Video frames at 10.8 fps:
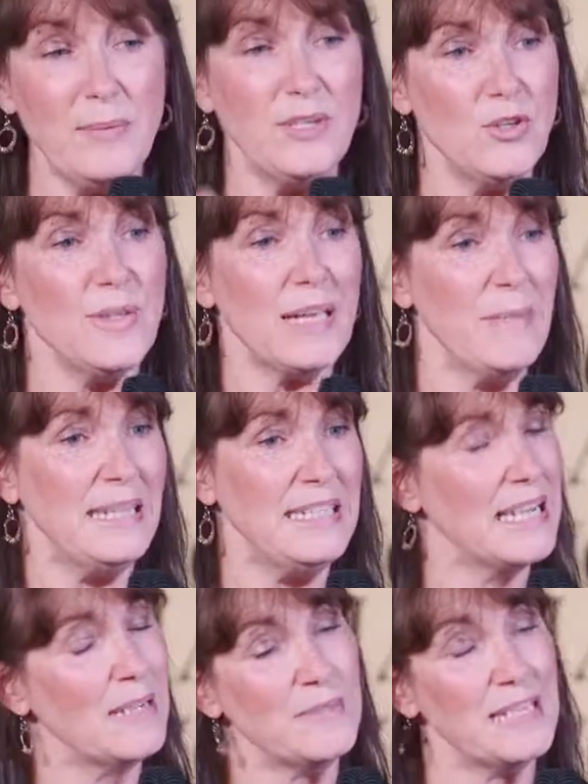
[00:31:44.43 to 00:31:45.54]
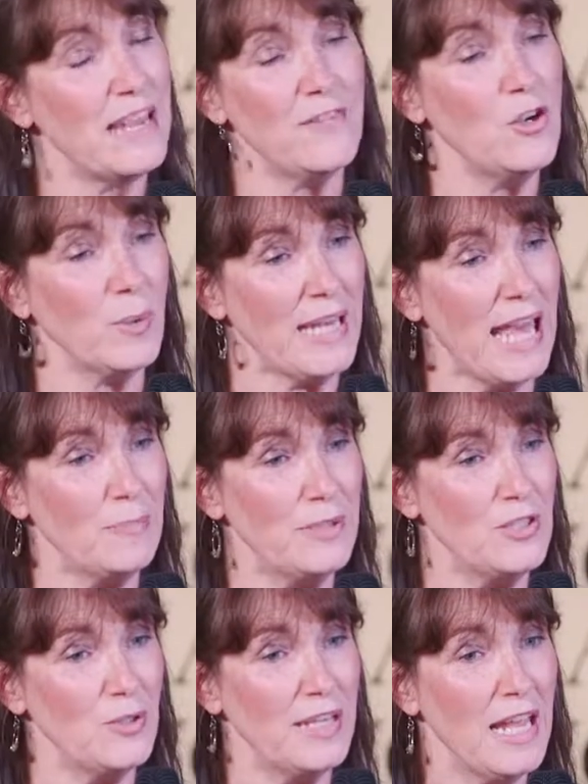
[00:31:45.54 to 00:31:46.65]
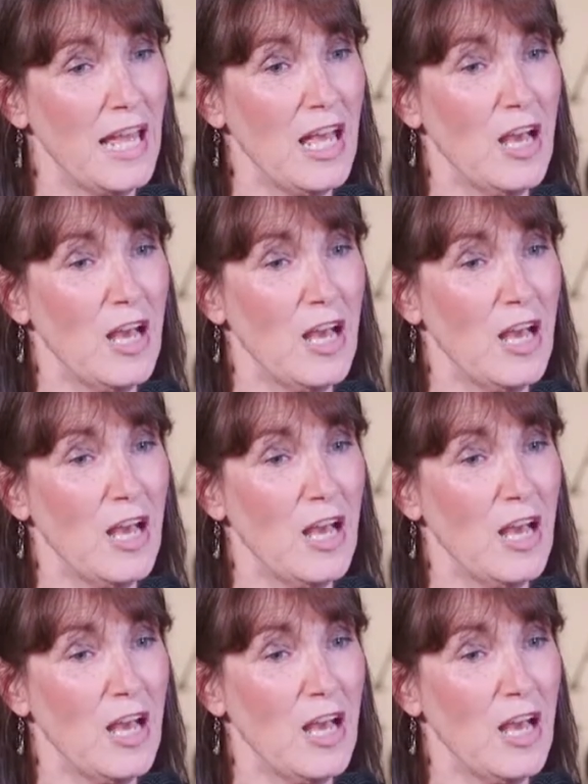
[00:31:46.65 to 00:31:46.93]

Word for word: We would do that many times and never know what happened to it.